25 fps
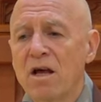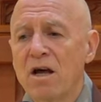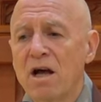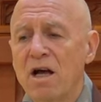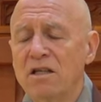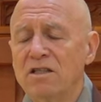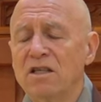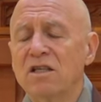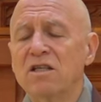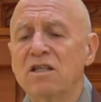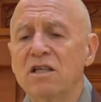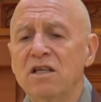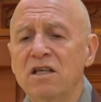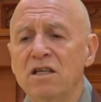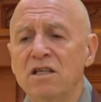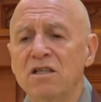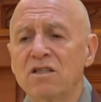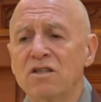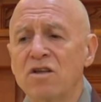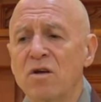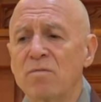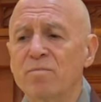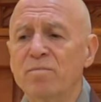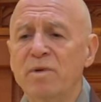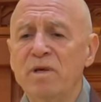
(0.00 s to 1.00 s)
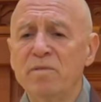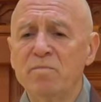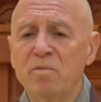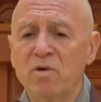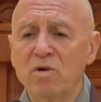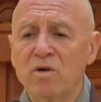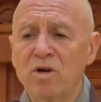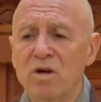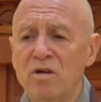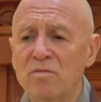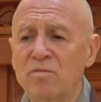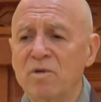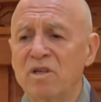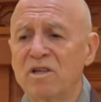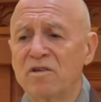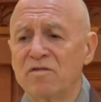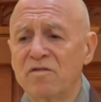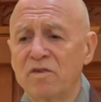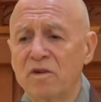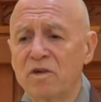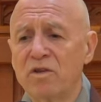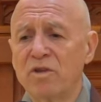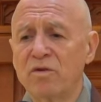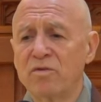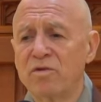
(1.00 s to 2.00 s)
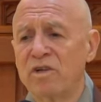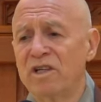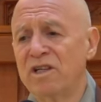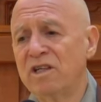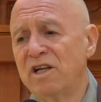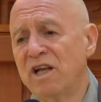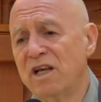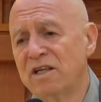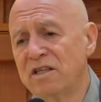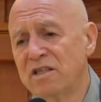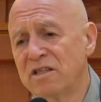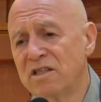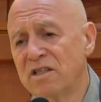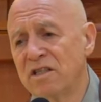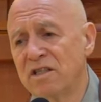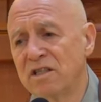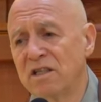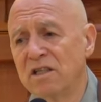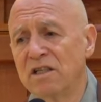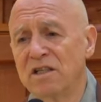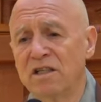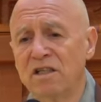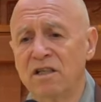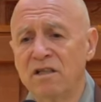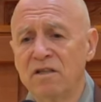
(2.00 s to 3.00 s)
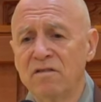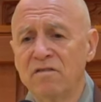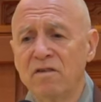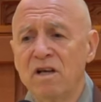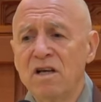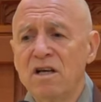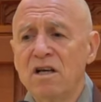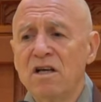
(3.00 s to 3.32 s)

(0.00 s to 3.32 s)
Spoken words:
I see some people come here for 3 days and leave.